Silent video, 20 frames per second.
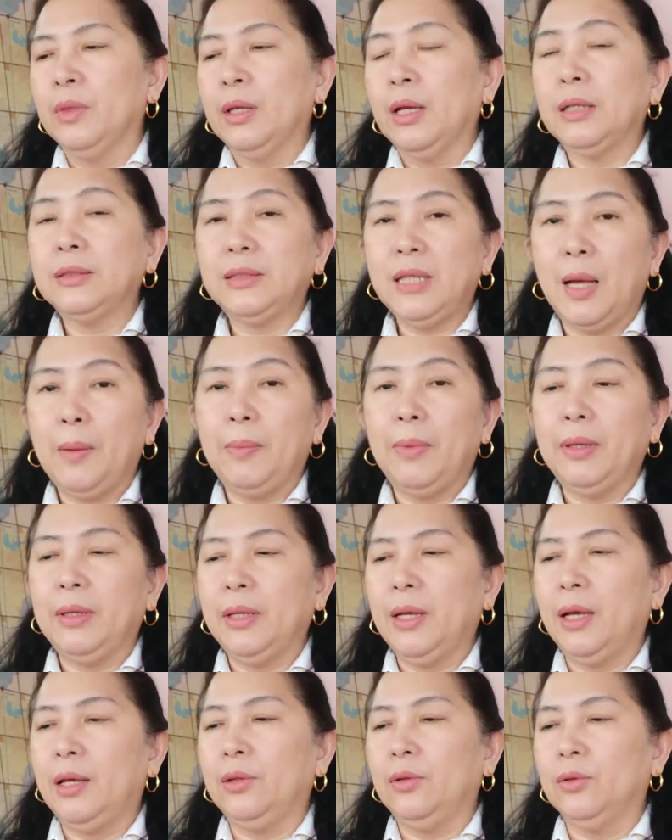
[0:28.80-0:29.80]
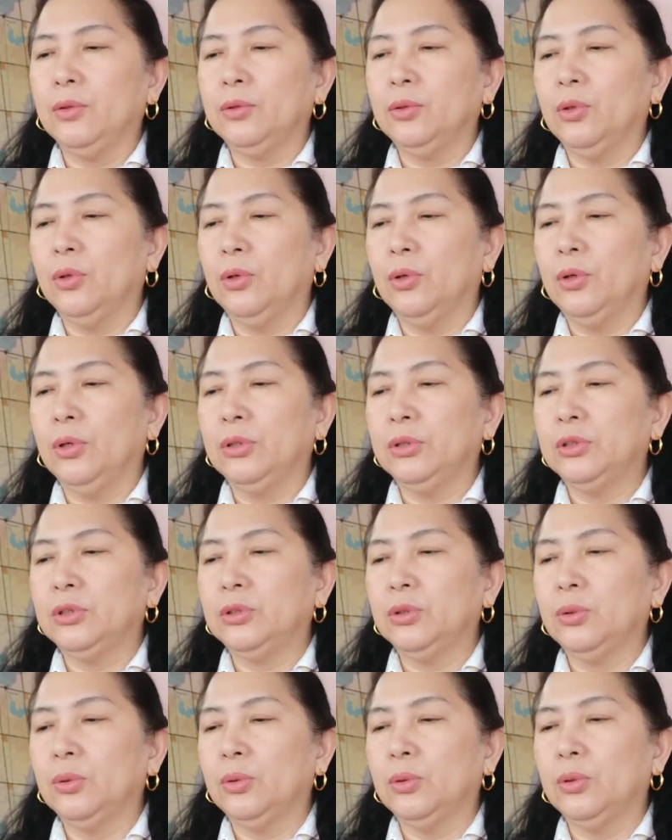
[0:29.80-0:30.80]
kasama niya, no, doon.
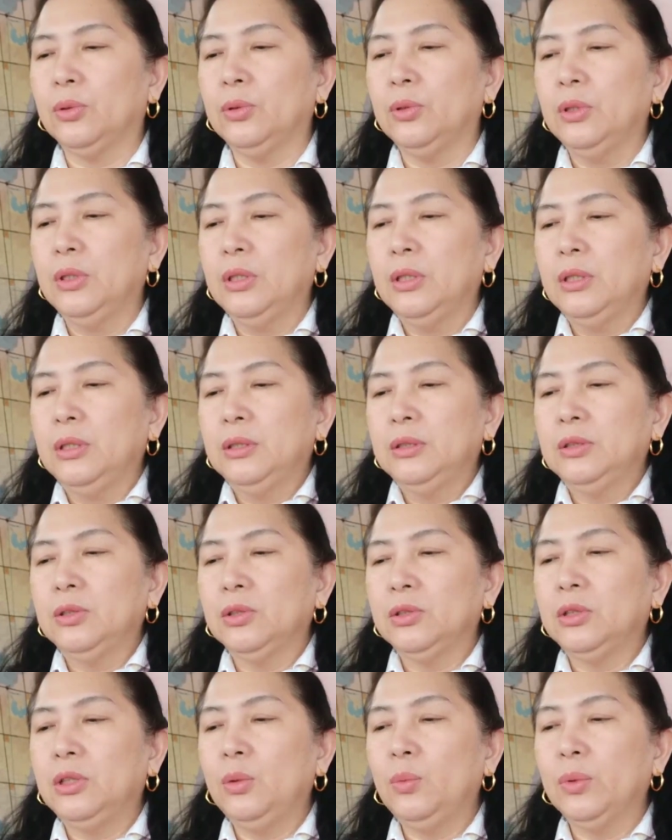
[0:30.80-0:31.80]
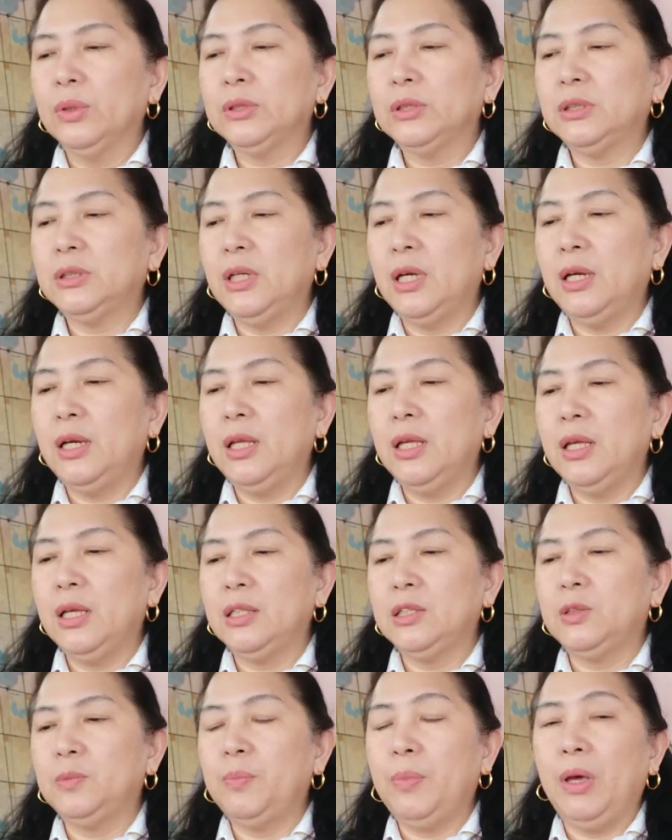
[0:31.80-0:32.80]
So he was
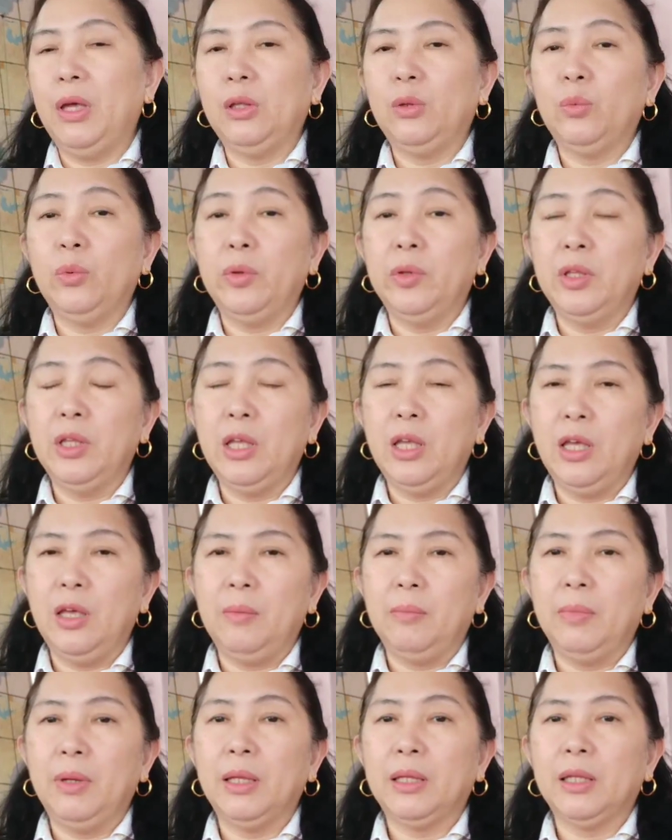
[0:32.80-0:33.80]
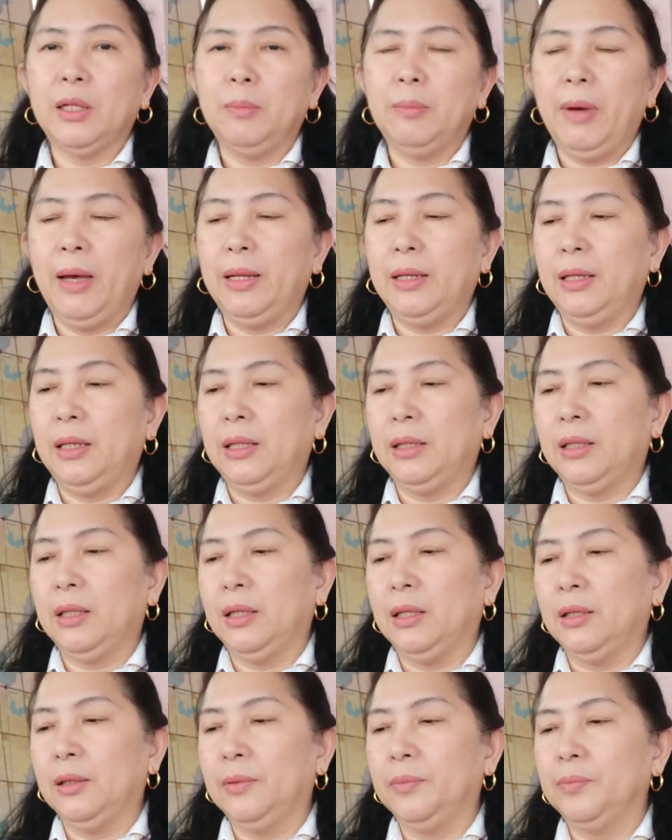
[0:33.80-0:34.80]
sharing his faith with him little by
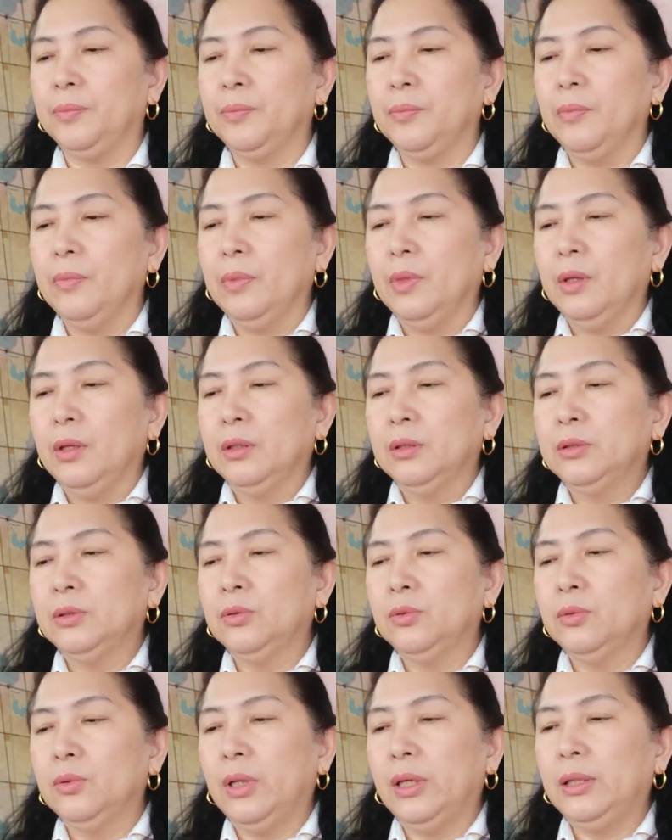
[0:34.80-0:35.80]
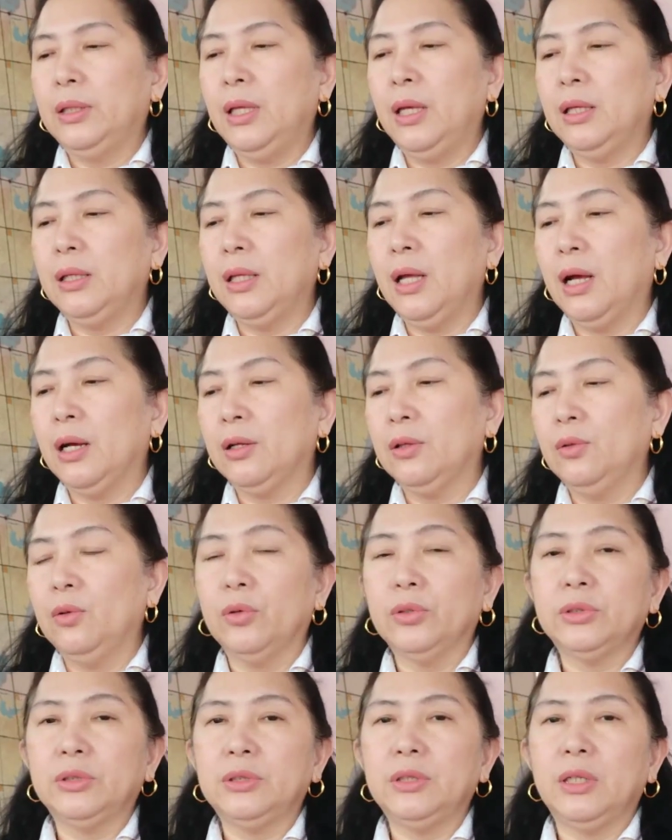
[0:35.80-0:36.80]
little. So, I think the
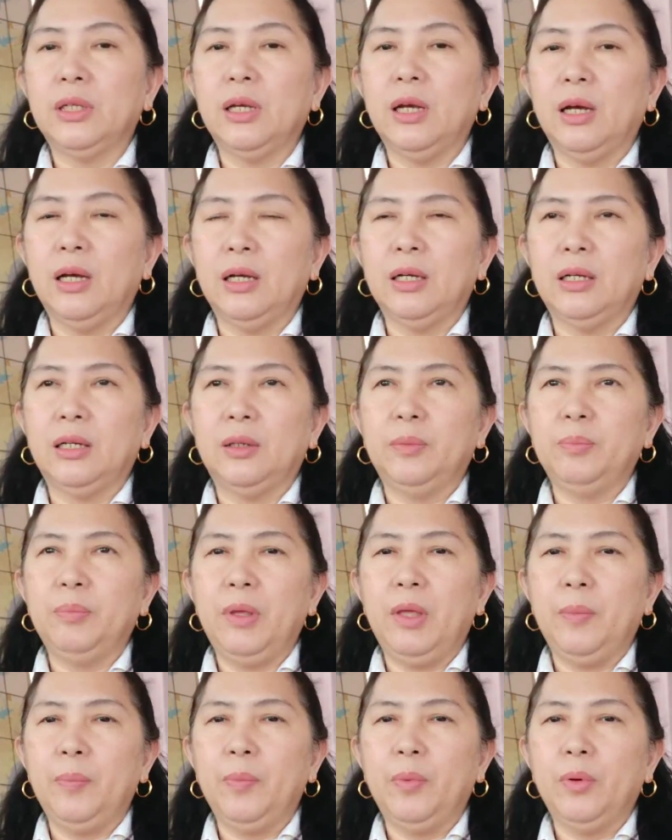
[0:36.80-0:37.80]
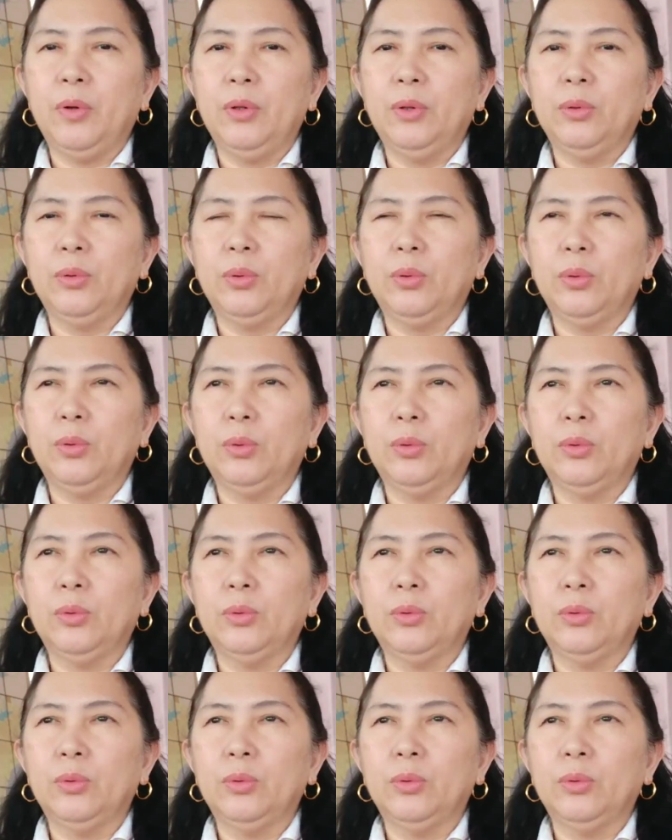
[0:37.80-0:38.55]
agnostic are people who